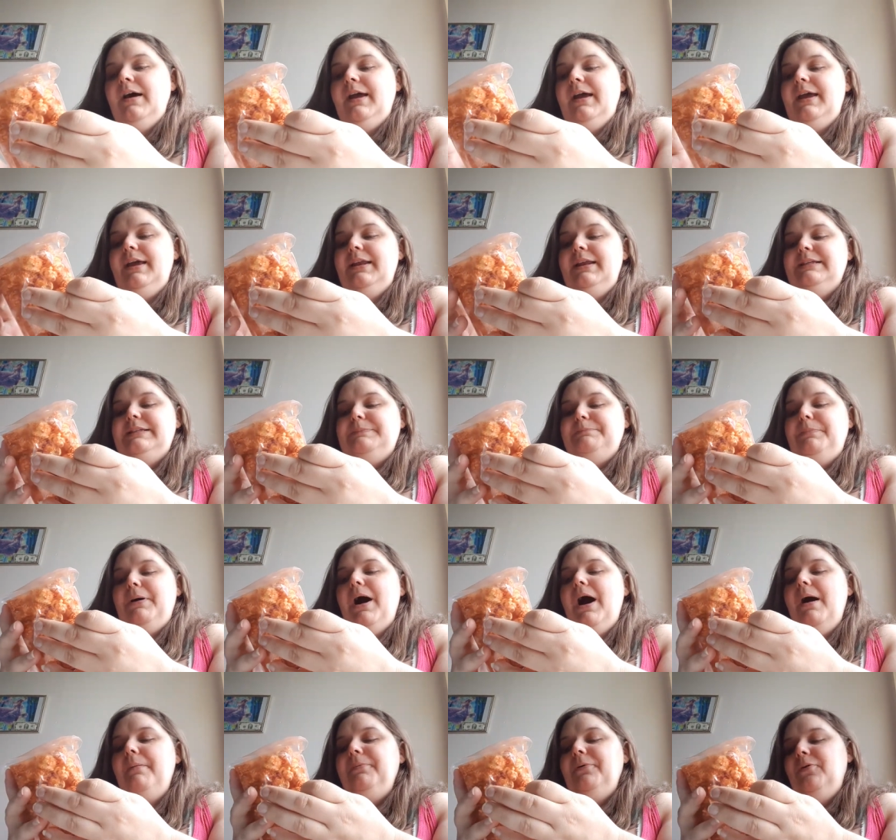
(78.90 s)
It is
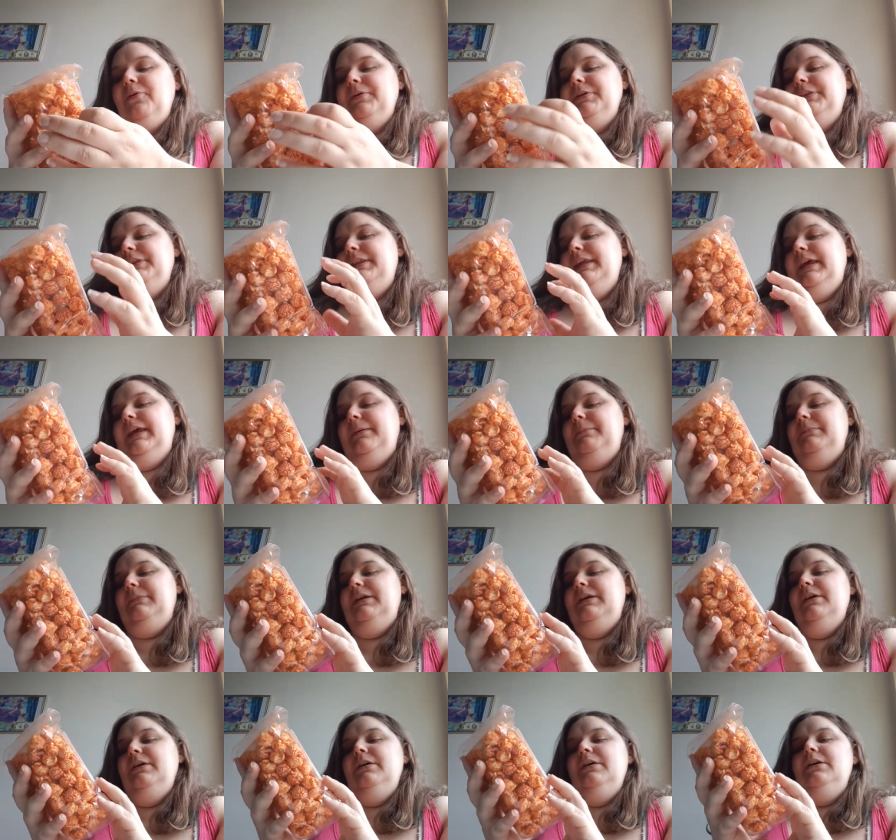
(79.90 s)
popcorn themed.
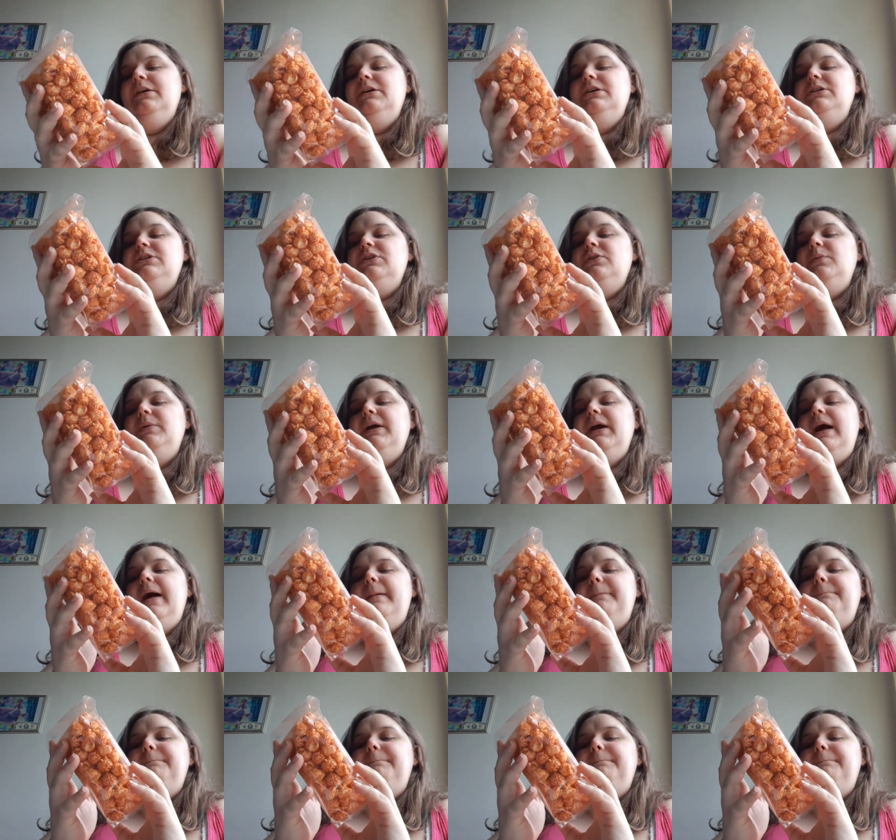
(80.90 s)
So we got